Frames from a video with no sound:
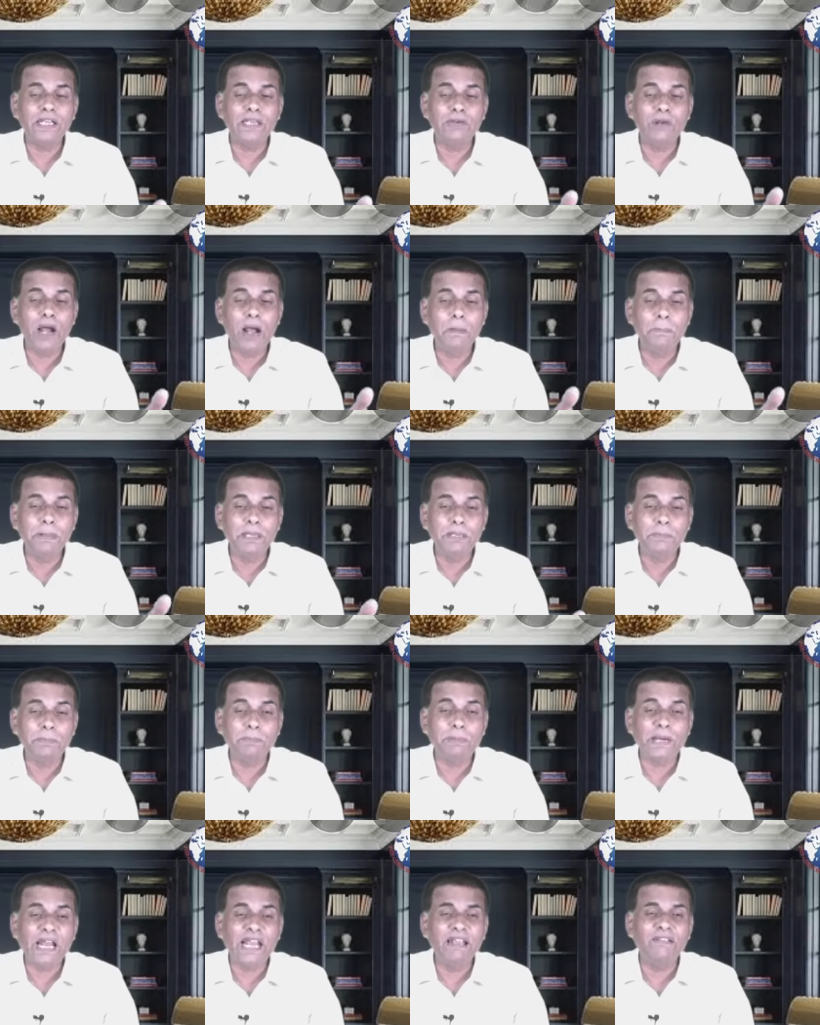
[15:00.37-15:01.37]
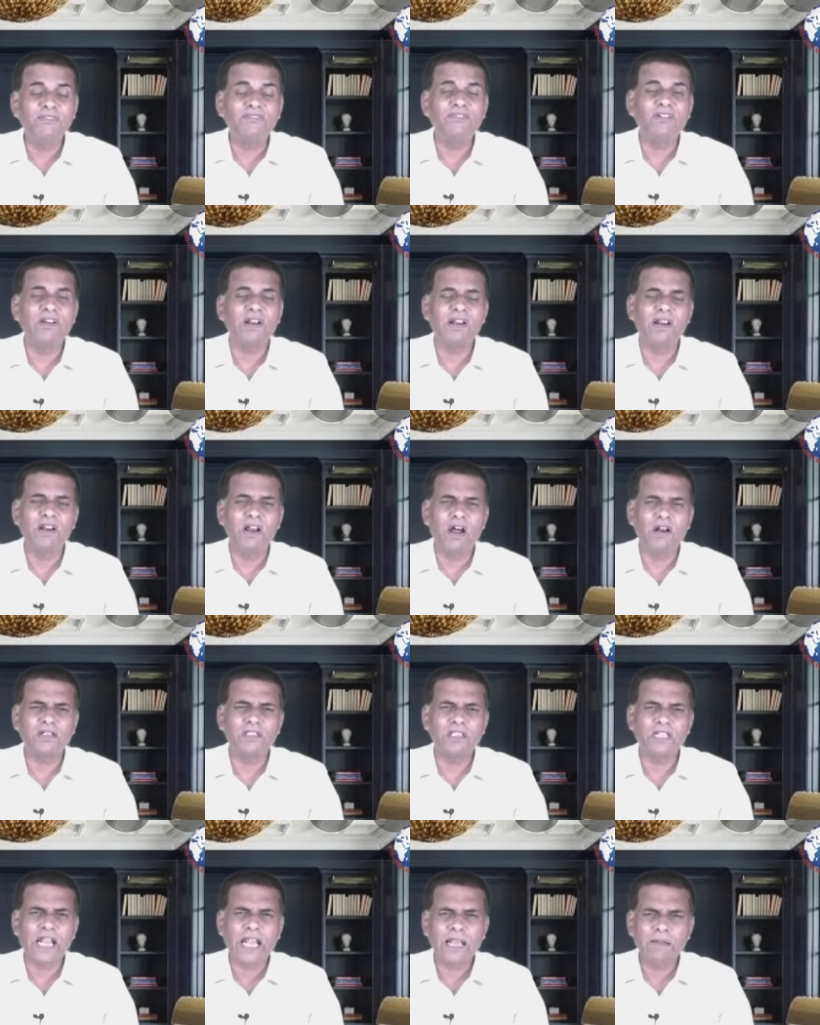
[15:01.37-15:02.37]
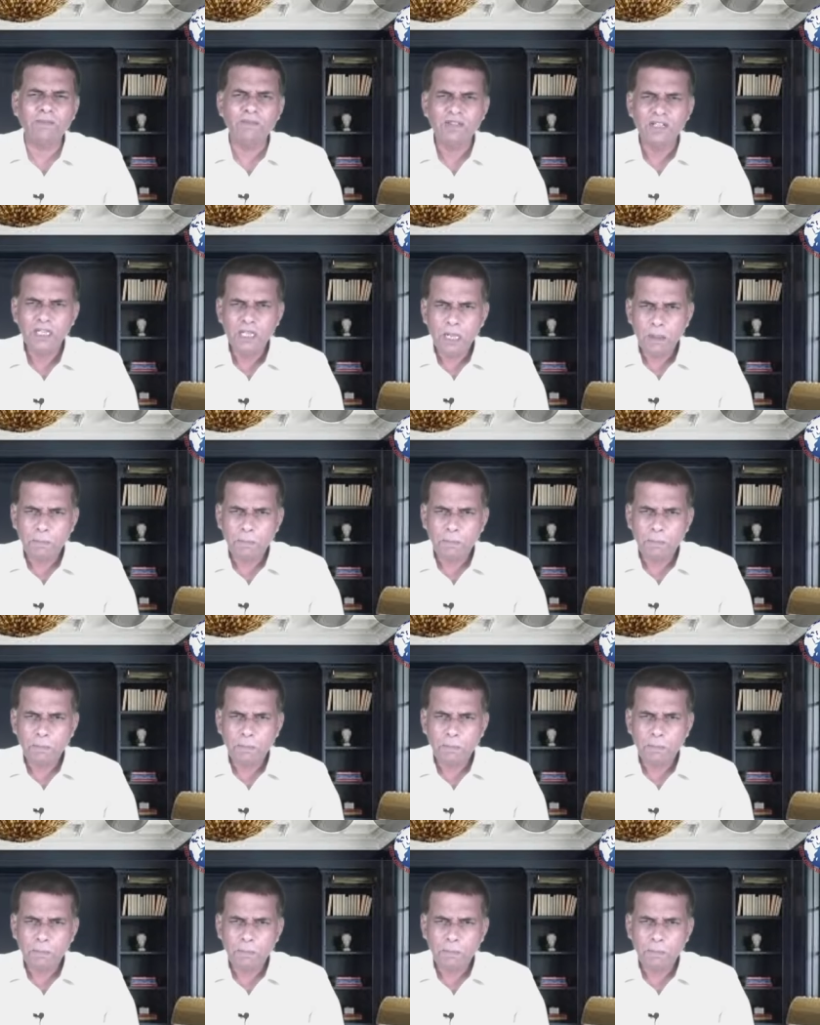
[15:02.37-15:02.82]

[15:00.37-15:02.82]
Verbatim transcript: You have been praying for a long time,